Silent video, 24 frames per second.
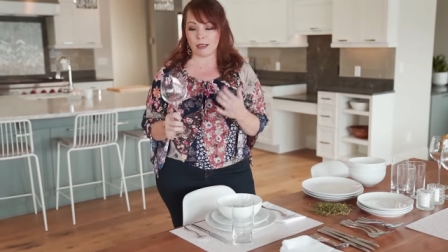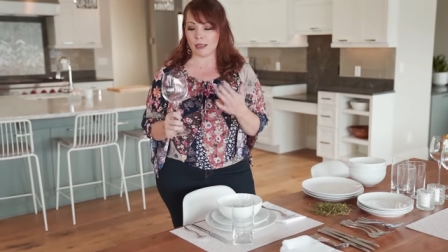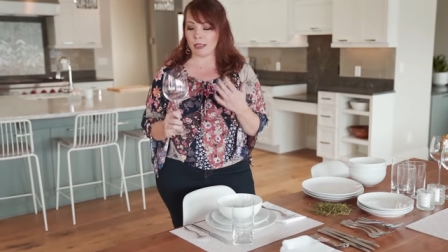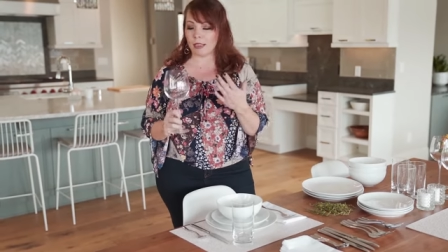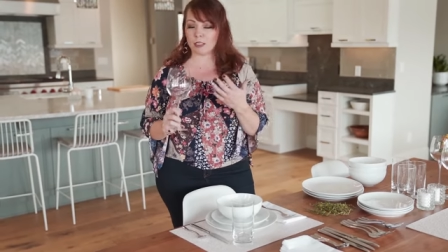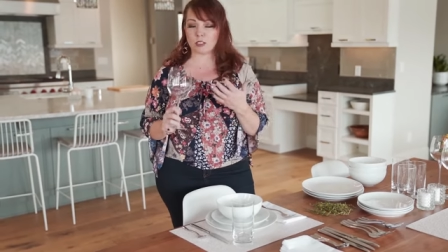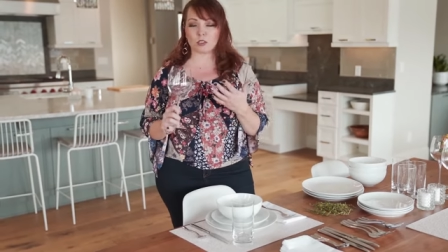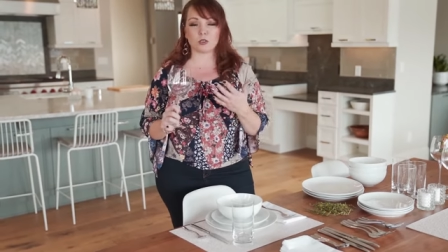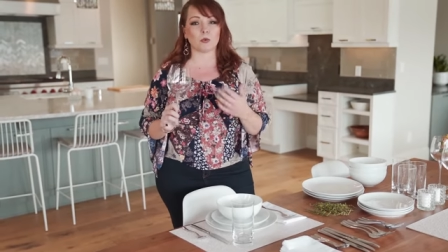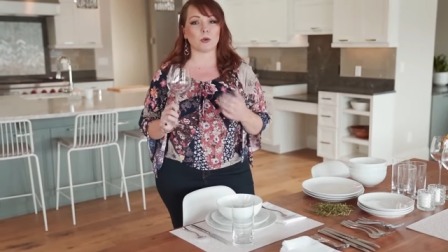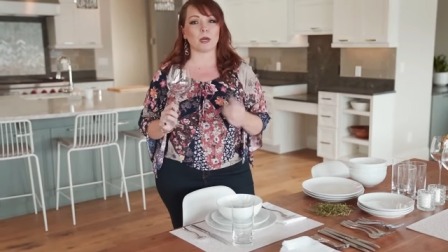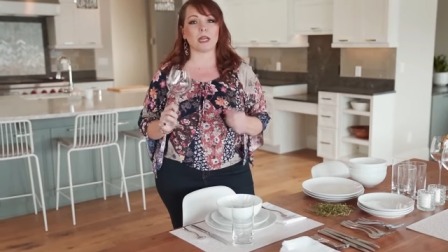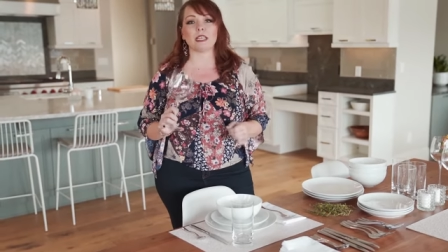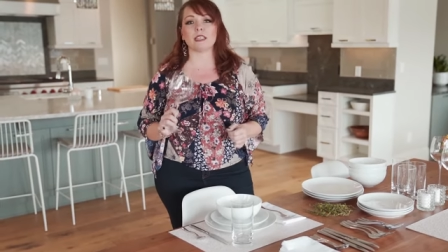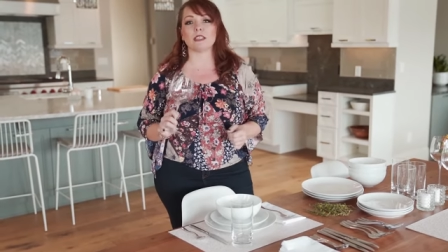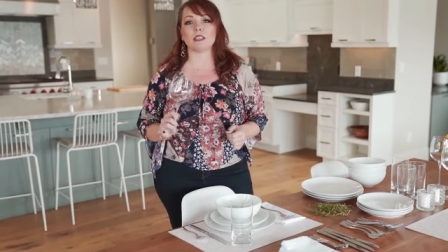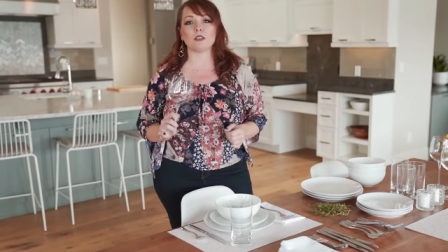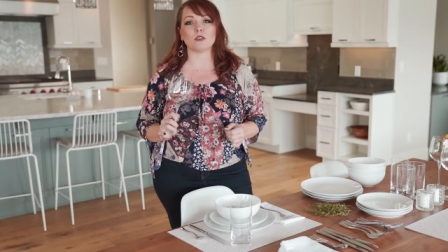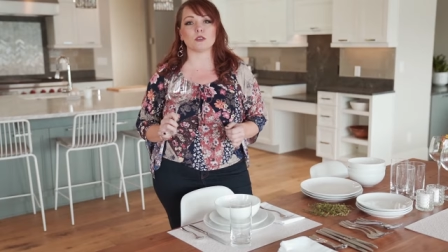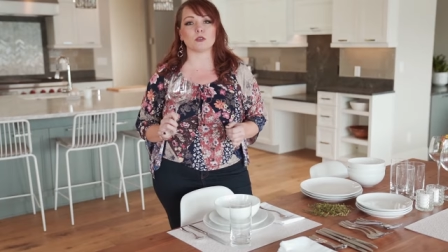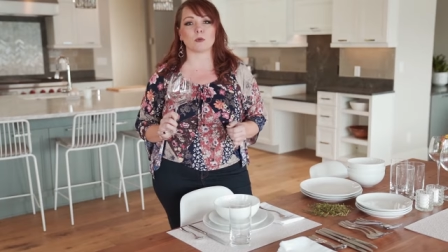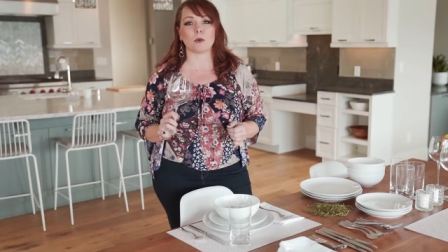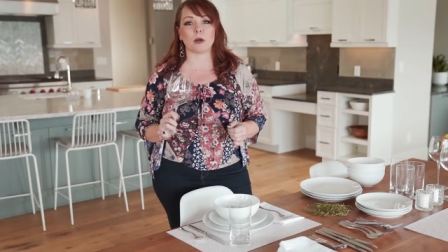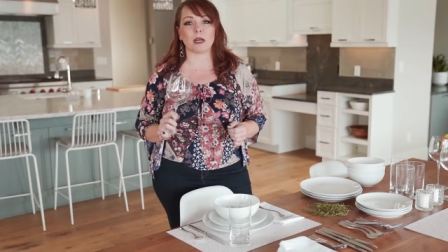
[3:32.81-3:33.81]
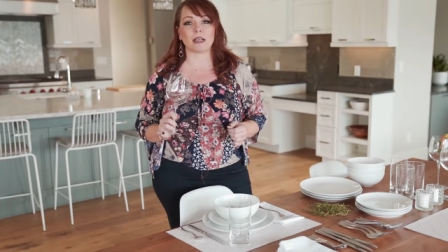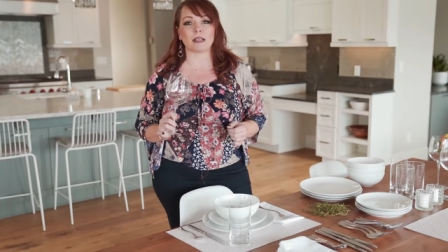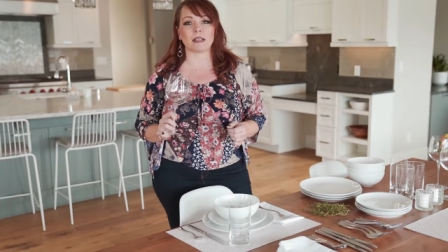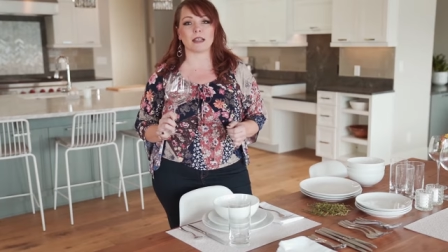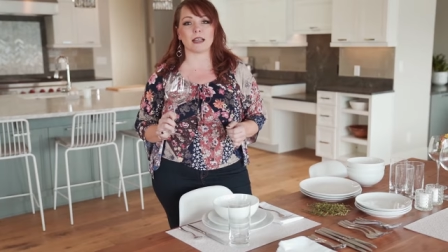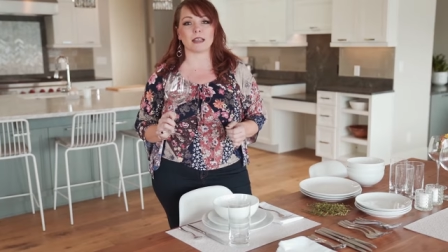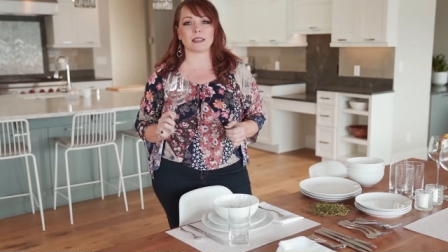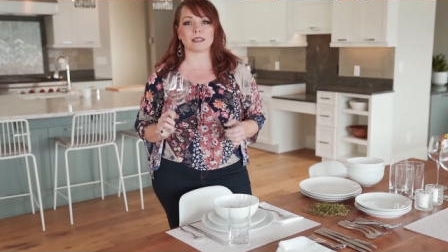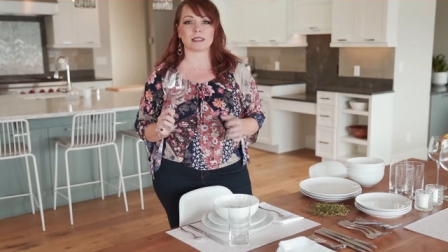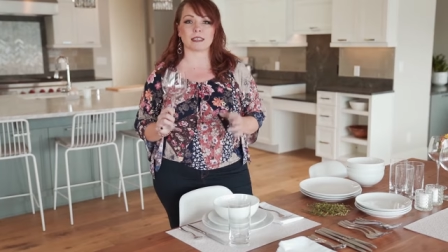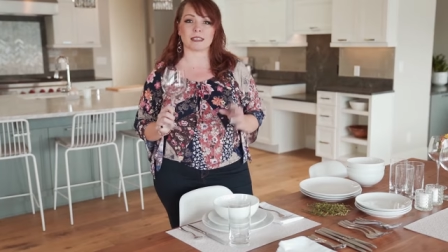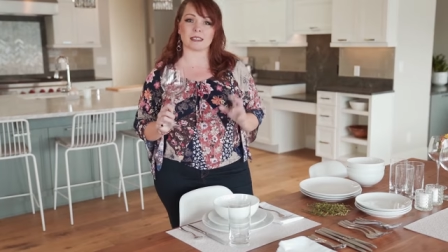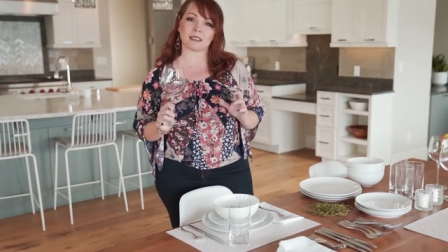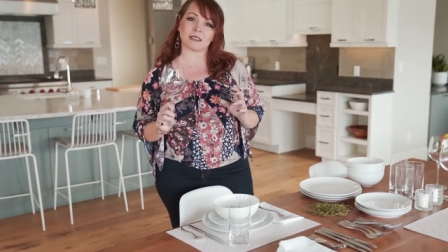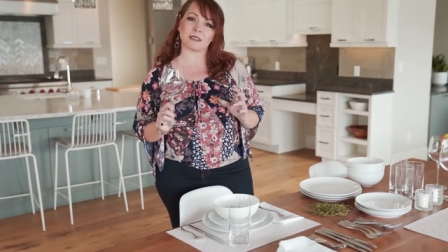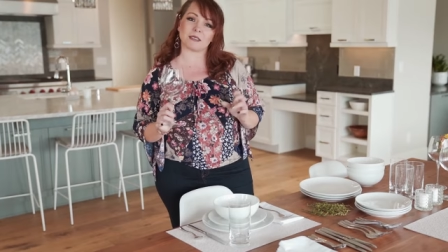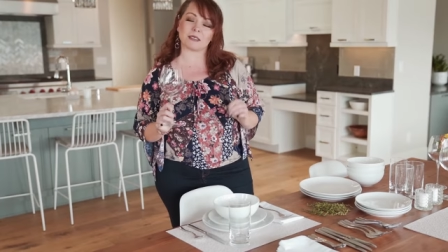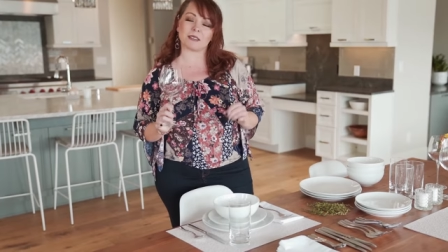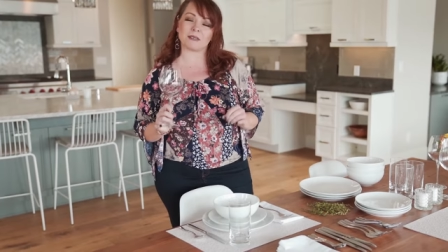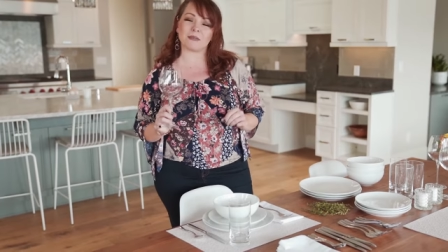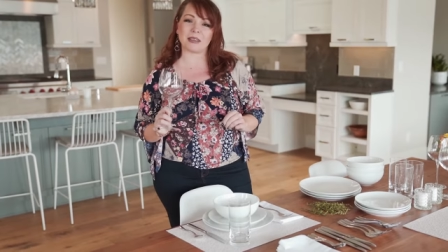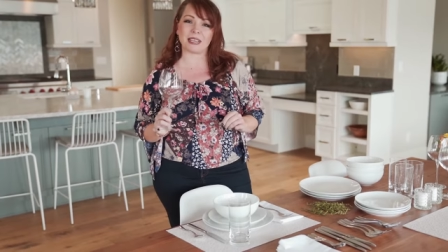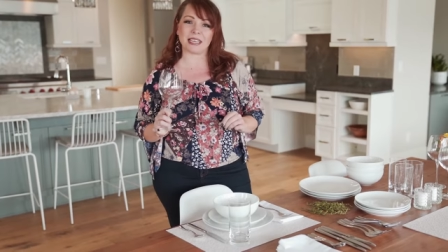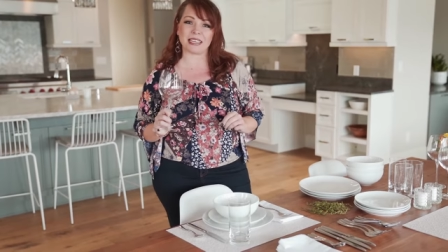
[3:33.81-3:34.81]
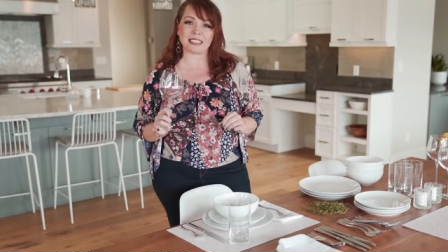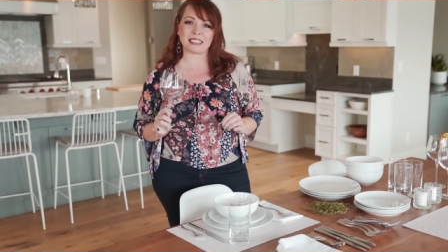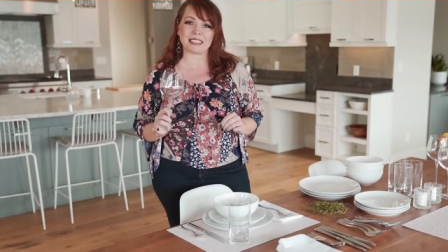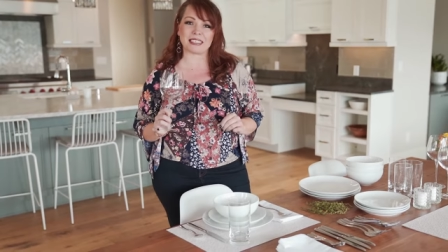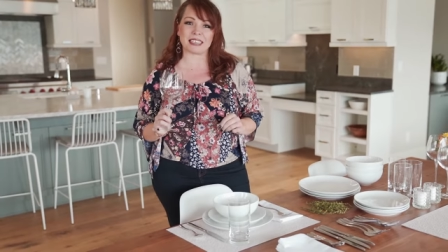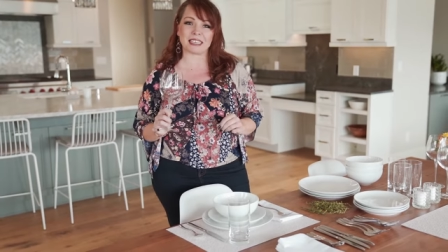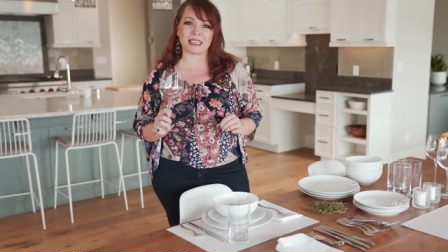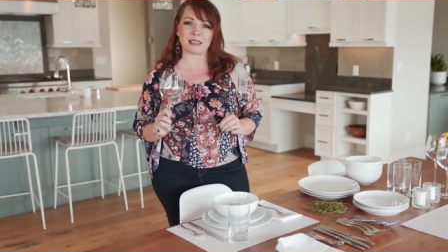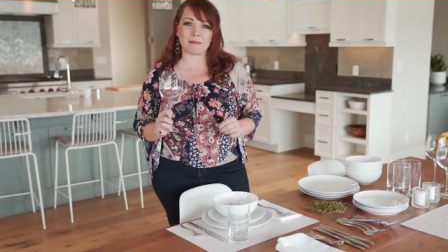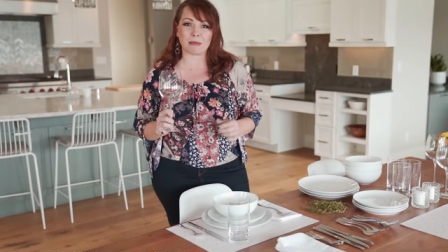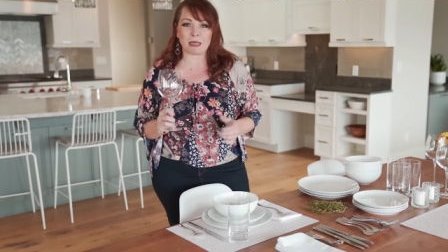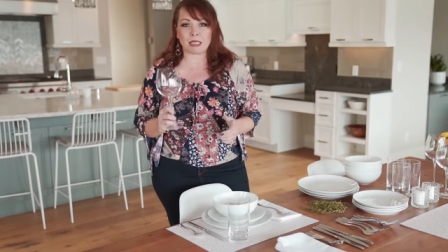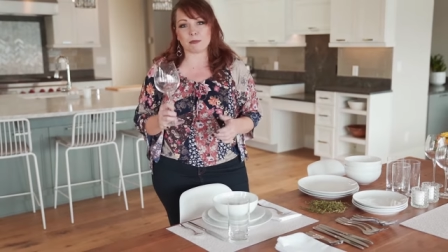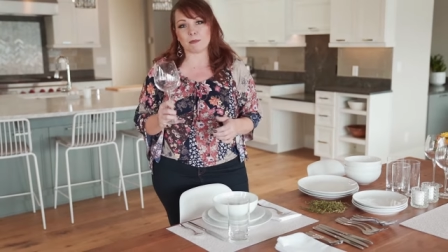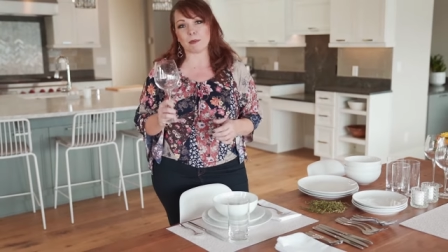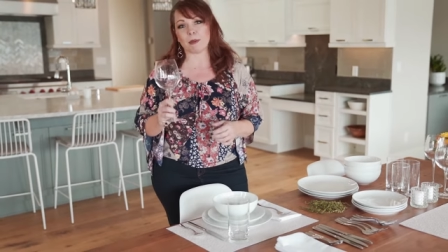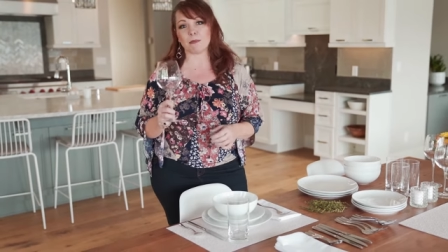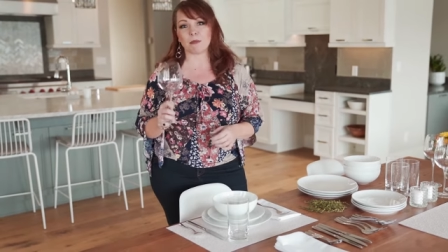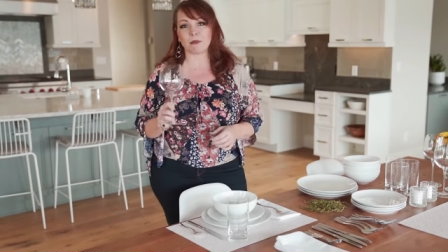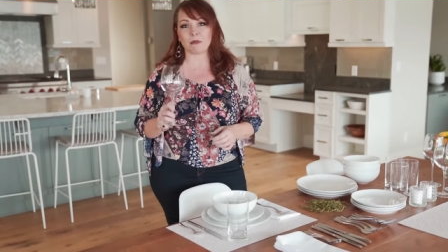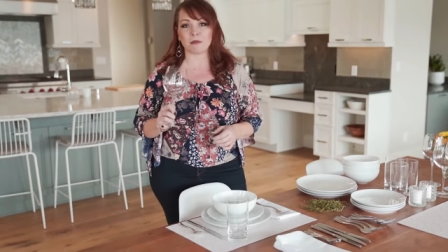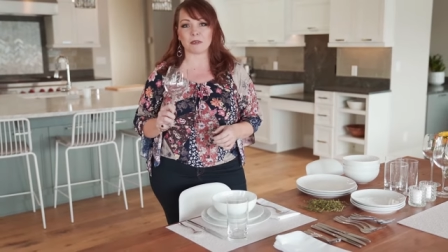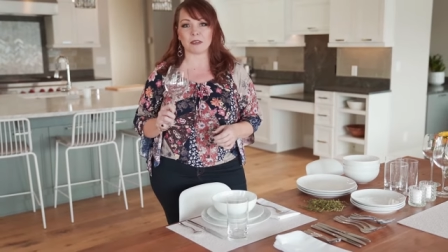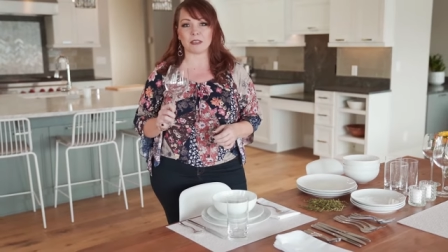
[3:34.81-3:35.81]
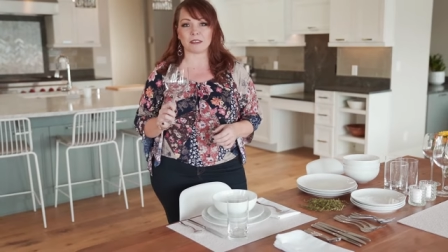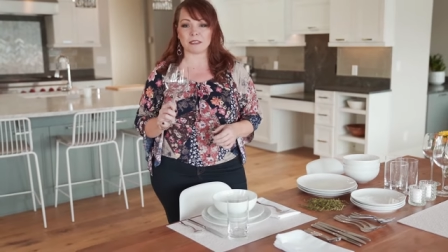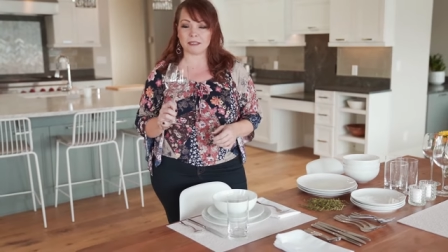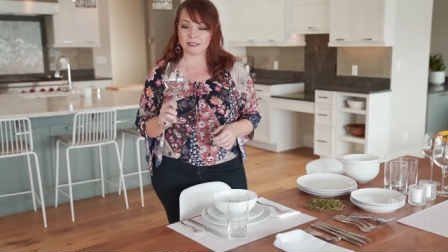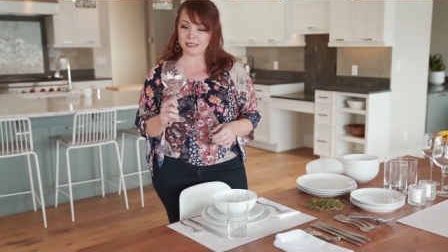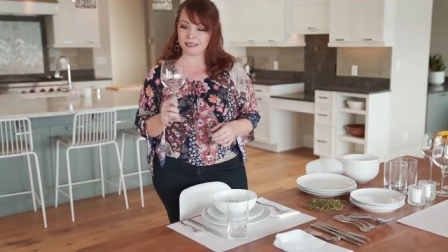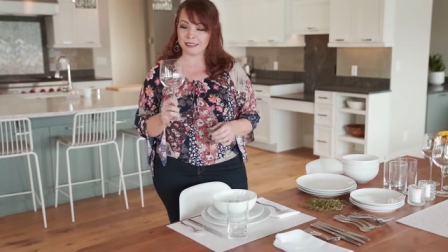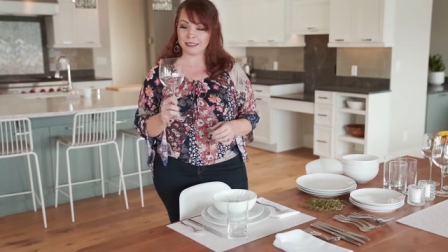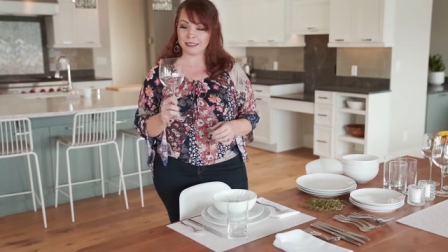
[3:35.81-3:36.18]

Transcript: It's great to use a wine glass because it looks fancy, it makes people feel